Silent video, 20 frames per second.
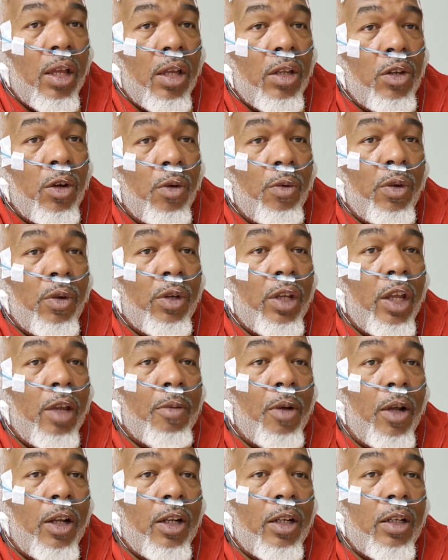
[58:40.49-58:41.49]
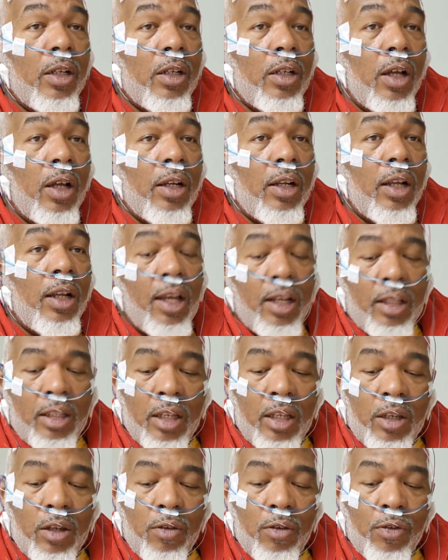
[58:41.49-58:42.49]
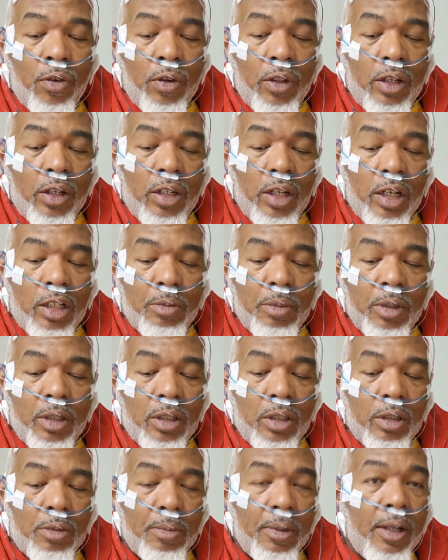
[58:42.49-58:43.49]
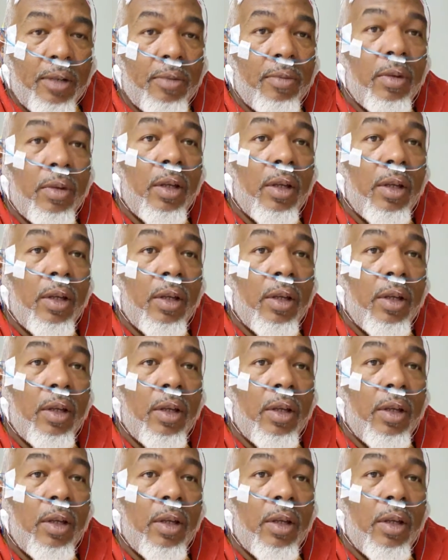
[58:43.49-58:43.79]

Your real name on online. Thank you for the text message, man.